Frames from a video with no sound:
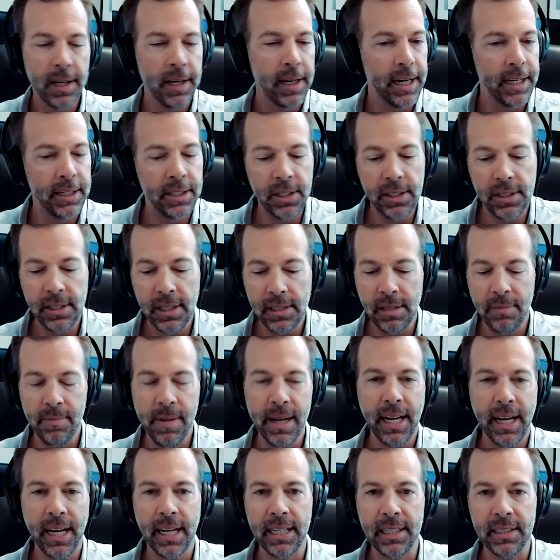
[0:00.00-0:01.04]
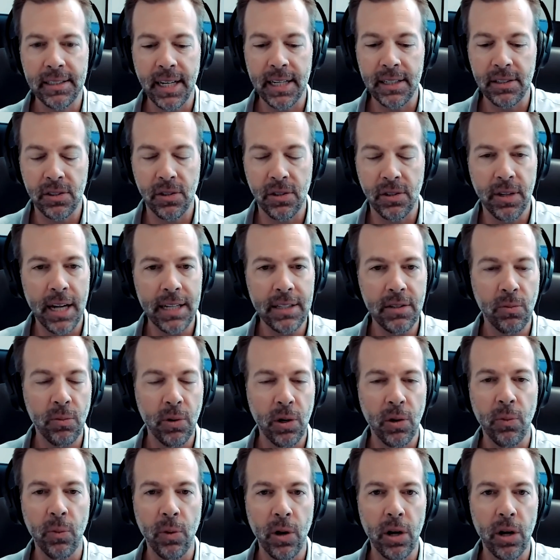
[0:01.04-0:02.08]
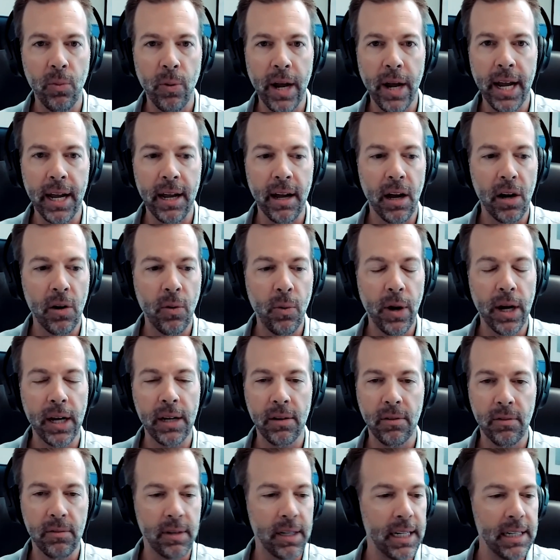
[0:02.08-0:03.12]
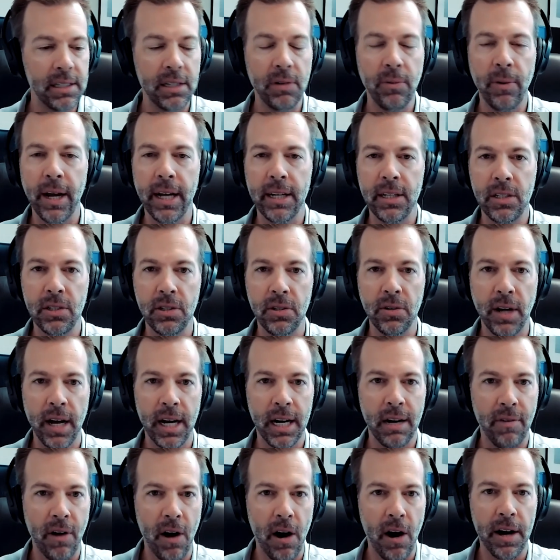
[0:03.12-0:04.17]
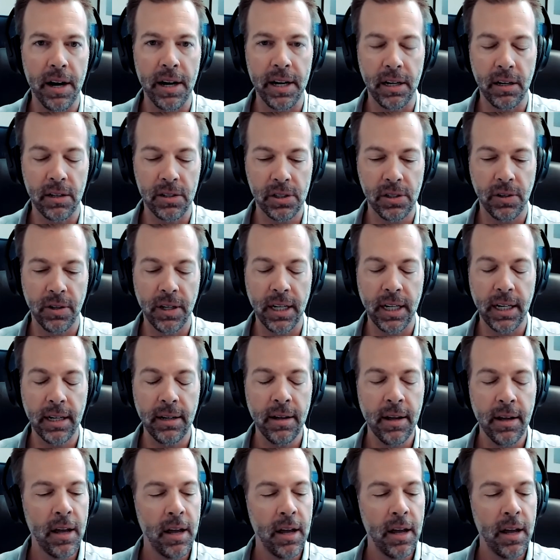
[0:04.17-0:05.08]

It just doesn't make any sense. So that's a real good way, a quick, easy way to kind of audit your screening